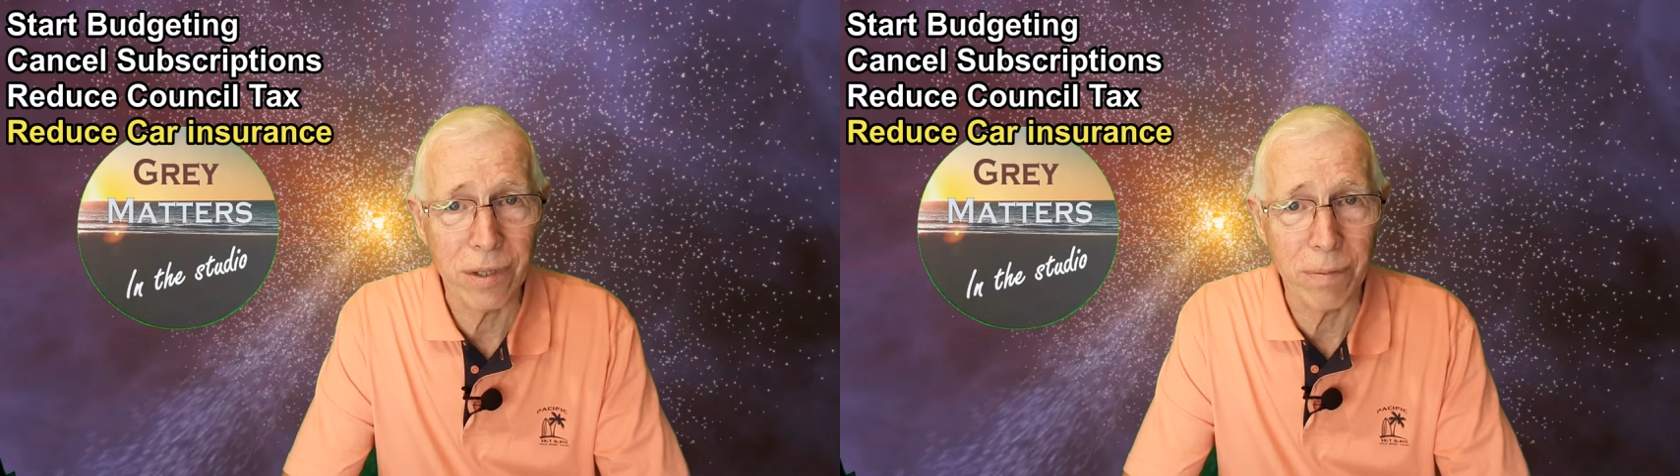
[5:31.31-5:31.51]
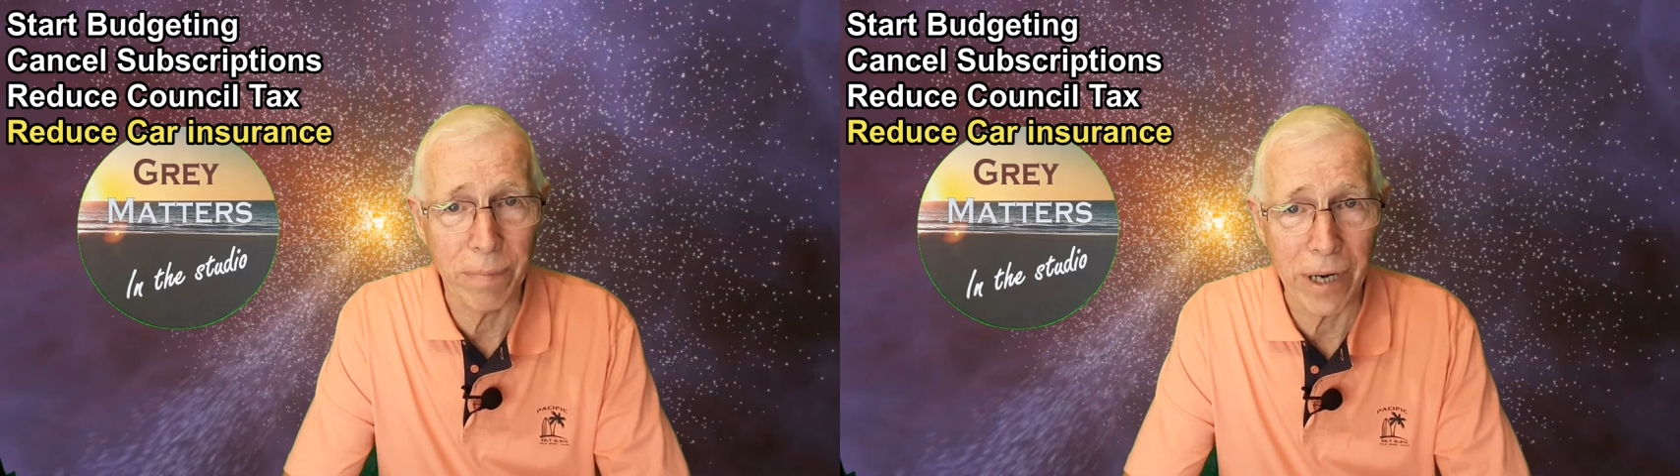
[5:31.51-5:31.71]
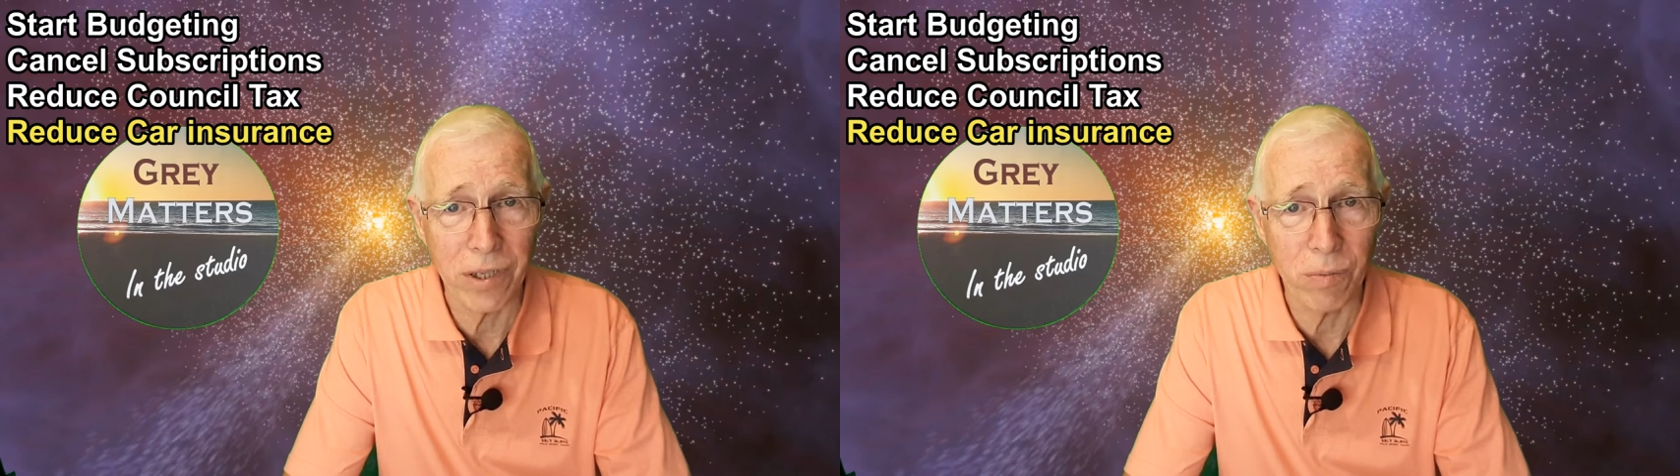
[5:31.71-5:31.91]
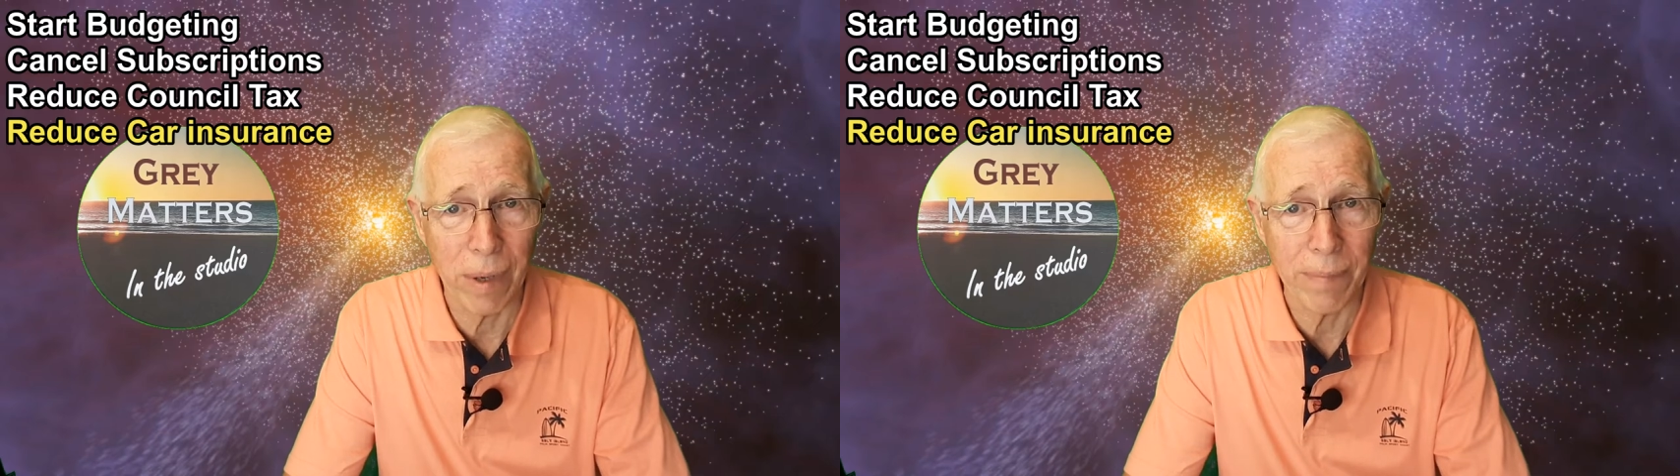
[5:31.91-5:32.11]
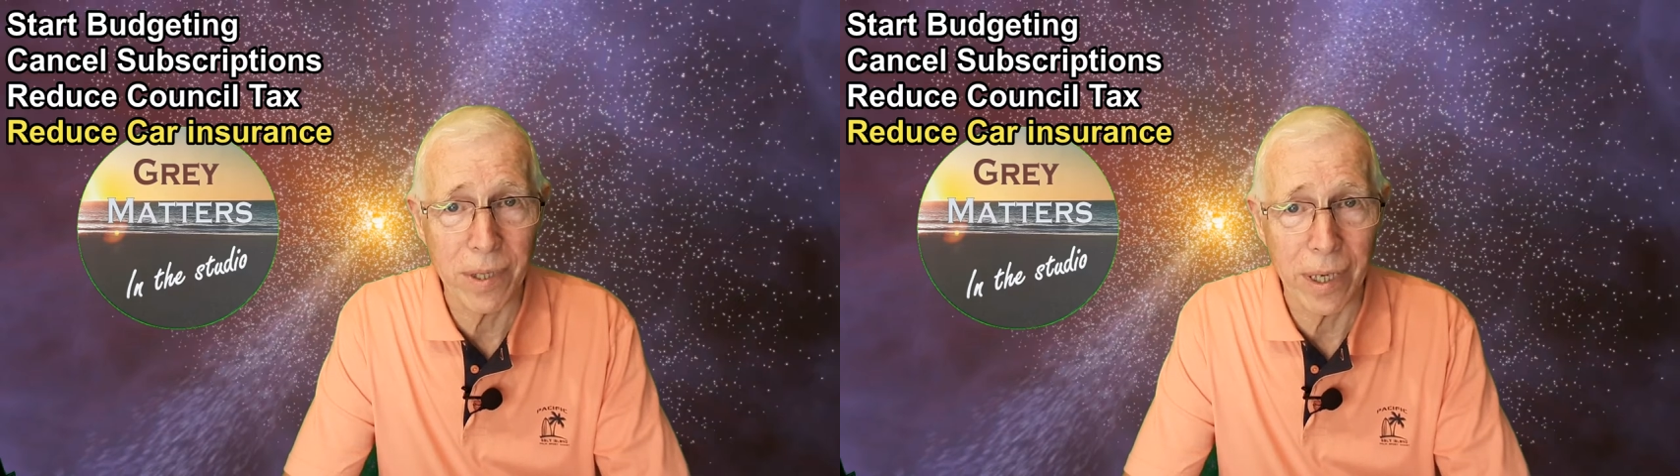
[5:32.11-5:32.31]
comparison
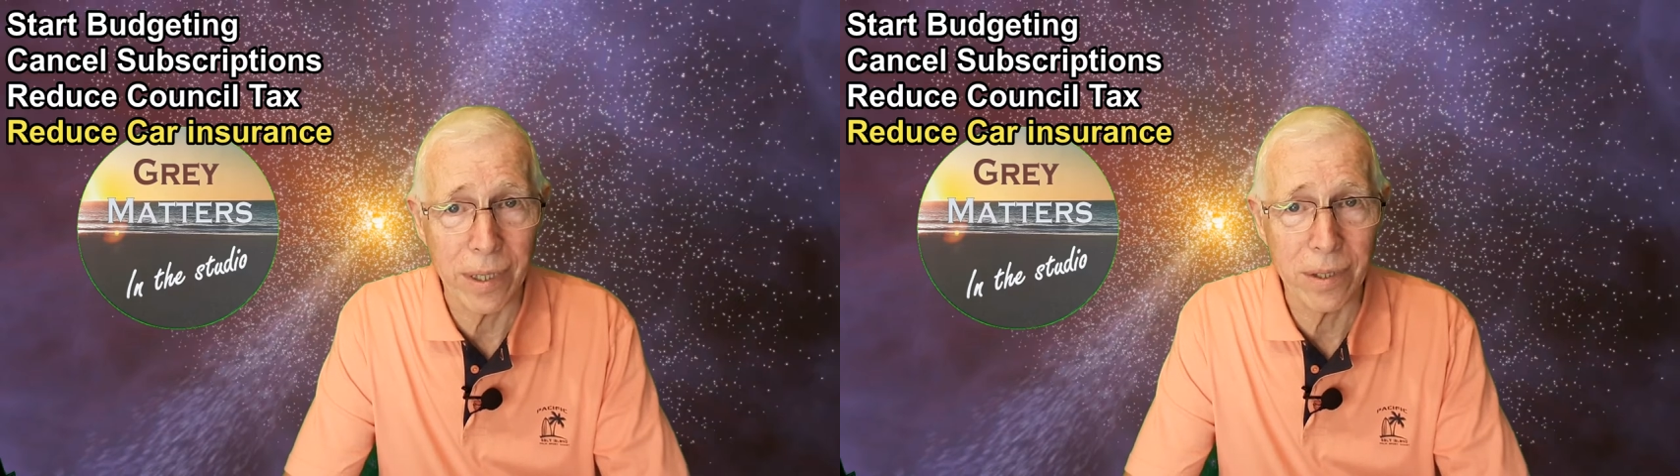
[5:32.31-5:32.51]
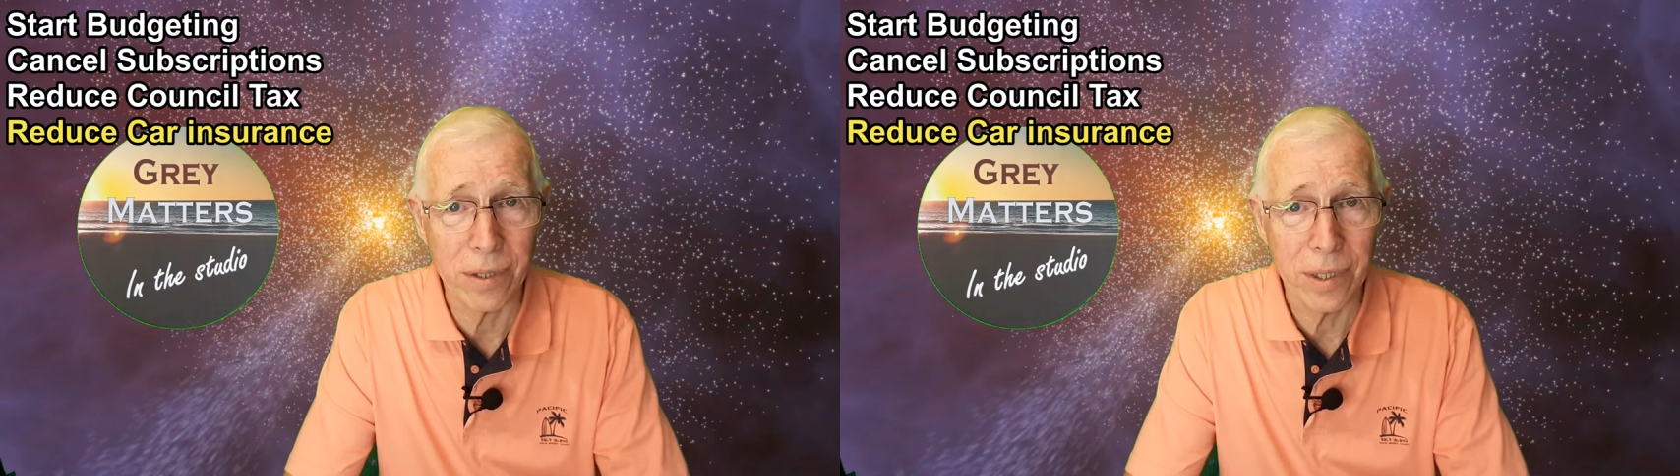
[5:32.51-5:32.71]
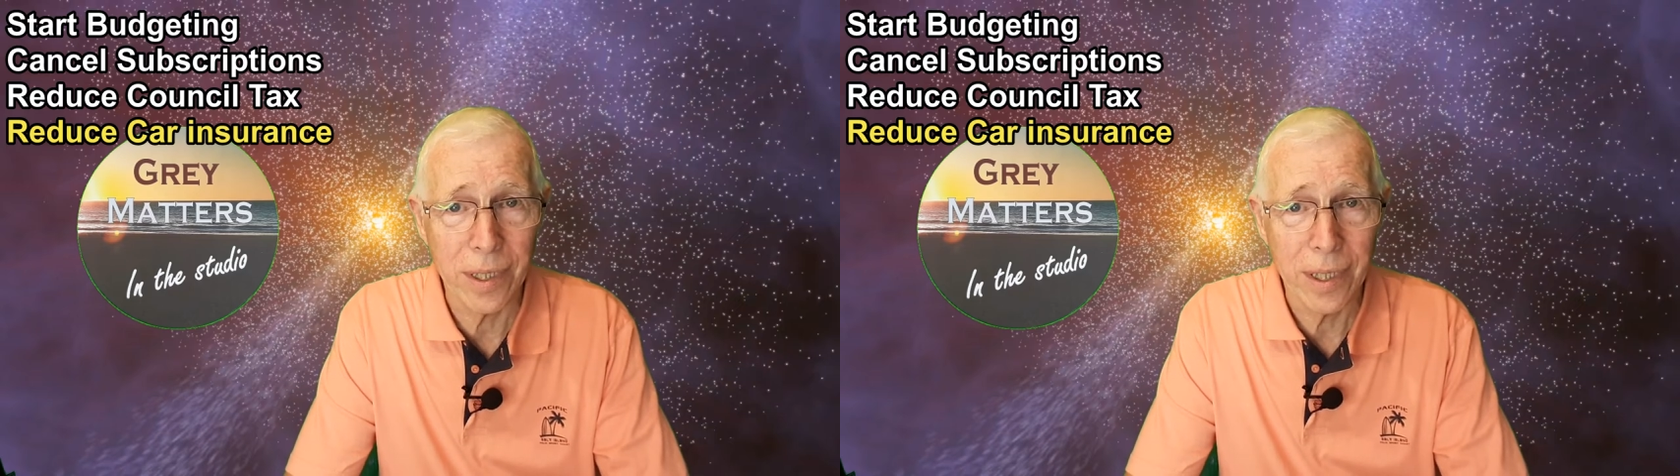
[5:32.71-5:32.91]
websites,